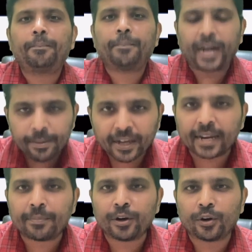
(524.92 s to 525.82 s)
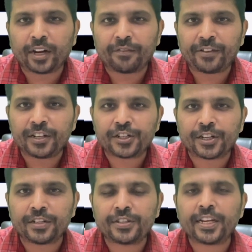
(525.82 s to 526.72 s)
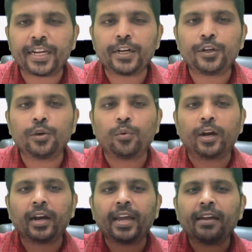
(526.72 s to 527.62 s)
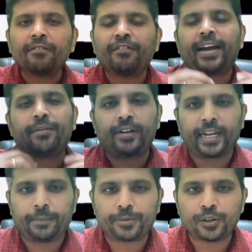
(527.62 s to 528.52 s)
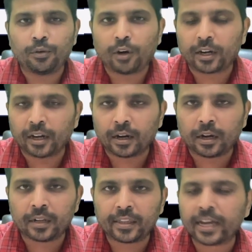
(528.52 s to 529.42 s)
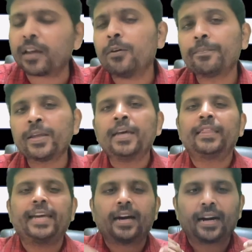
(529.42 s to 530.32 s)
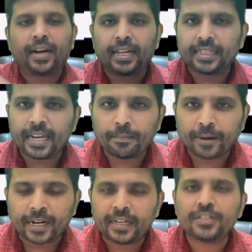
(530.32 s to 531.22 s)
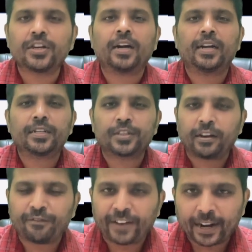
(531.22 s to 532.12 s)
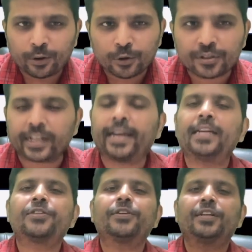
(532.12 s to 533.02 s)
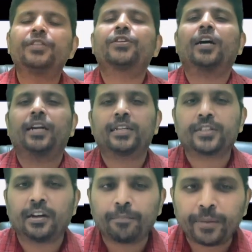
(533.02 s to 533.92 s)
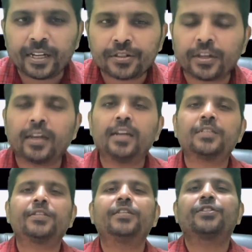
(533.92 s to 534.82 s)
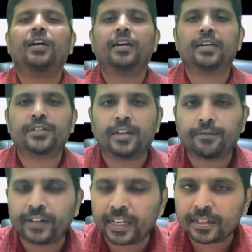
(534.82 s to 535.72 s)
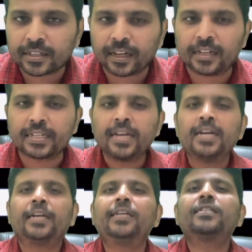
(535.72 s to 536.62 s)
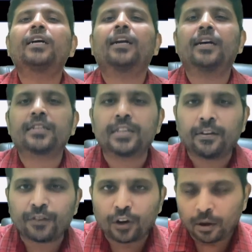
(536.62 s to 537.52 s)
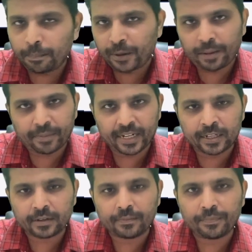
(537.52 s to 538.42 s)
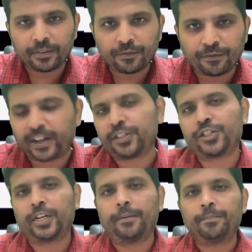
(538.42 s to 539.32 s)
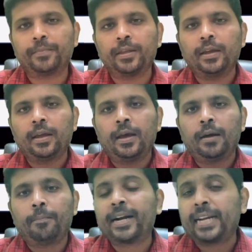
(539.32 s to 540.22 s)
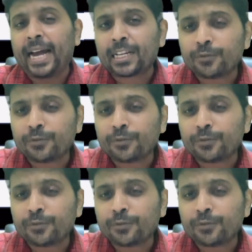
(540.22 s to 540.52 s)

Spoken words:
primary immunodeficiency into only 5 types. What are all they? They are nothing but disorders of phagocytes, disorders of B cells, disorders of T cells, disorders of complement function. But as